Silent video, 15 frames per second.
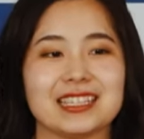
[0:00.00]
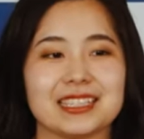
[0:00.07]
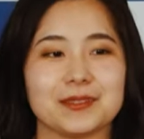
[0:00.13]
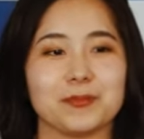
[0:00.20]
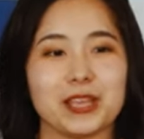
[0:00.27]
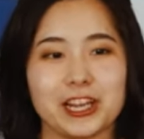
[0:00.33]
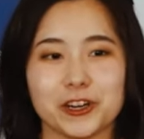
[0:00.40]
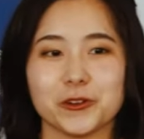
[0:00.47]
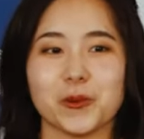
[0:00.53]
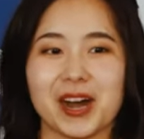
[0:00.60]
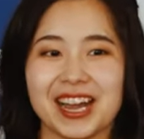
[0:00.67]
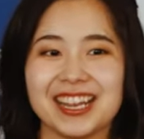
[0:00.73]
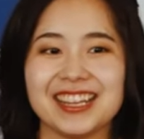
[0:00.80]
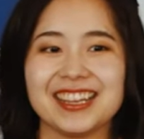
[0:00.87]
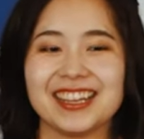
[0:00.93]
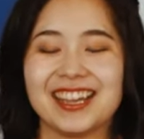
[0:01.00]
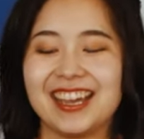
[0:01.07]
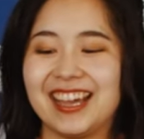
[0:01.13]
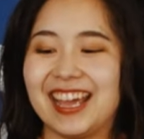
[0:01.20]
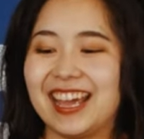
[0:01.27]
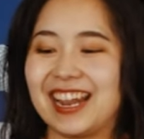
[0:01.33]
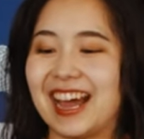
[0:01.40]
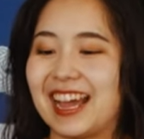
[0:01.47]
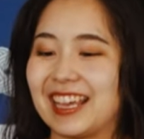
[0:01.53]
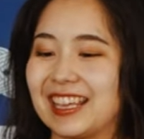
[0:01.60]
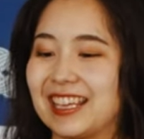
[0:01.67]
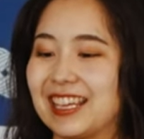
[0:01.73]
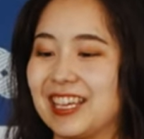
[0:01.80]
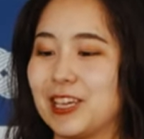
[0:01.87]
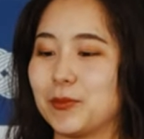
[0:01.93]
it's a bigger one. And I
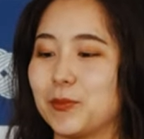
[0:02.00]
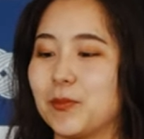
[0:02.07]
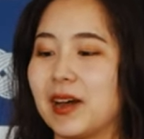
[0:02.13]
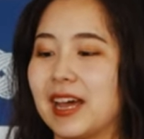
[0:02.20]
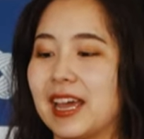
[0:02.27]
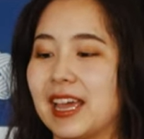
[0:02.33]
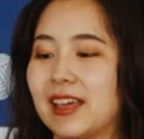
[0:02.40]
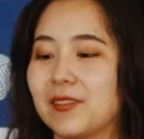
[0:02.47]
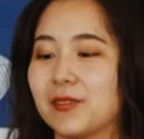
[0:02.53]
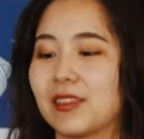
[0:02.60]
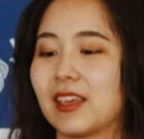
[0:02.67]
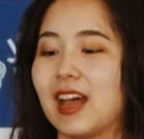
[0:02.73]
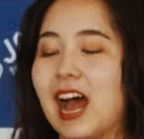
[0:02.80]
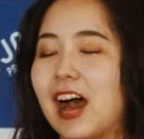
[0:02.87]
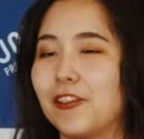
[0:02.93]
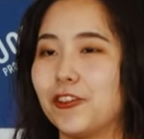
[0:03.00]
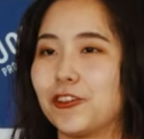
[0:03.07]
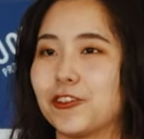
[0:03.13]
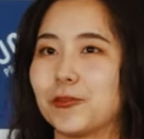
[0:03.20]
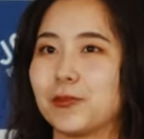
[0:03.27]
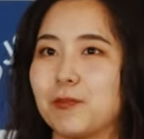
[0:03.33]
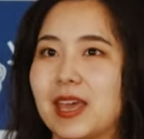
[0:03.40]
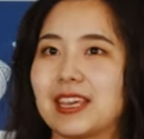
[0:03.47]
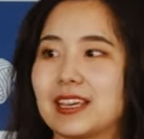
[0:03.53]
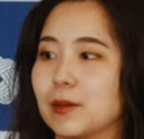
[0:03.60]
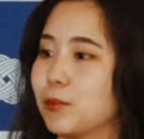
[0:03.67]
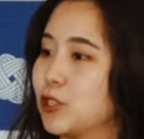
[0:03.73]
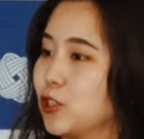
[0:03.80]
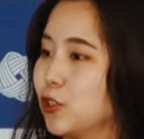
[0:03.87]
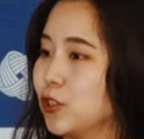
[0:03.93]
keep my other
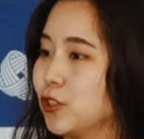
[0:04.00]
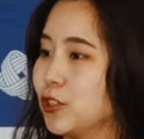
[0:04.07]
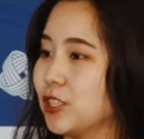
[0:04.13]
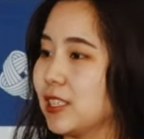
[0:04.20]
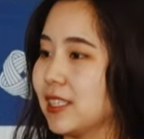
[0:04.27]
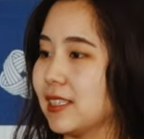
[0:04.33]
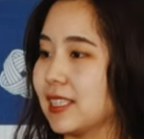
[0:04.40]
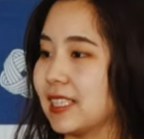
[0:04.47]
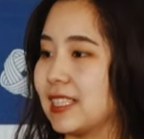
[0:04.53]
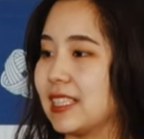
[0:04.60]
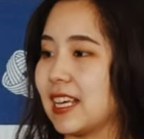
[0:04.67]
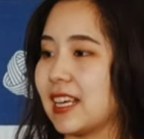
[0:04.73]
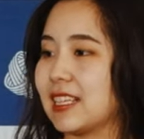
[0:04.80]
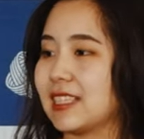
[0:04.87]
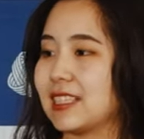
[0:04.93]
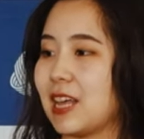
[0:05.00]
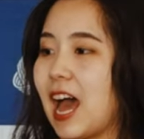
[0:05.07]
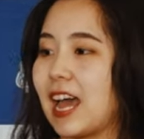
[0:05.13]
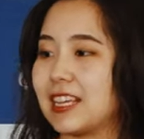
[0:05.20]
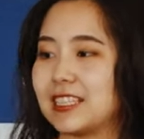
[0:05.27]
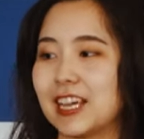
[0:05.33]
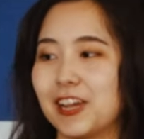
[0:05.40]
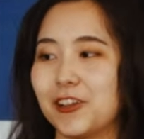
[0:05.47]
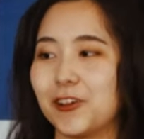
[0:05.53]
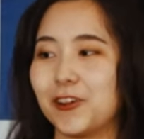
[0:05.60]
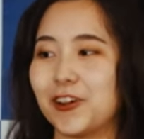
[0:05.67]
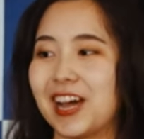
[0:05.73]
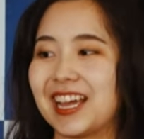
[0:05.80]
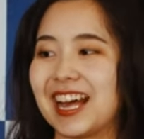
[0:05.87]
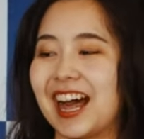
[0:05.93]
makeup tools such as
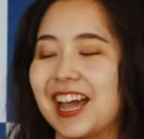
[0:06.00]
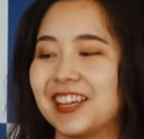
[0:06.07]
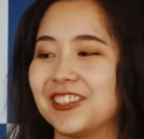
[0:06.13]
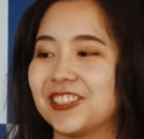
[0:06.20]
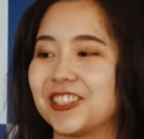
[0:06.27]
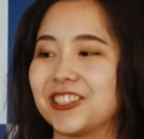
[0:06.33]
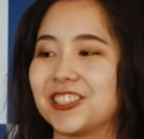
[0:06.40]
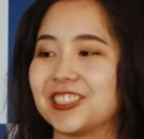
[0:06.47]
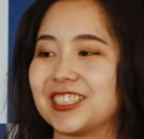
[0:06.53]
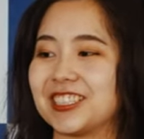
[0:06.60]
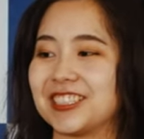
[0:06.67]
eyeshadow, eyeliners,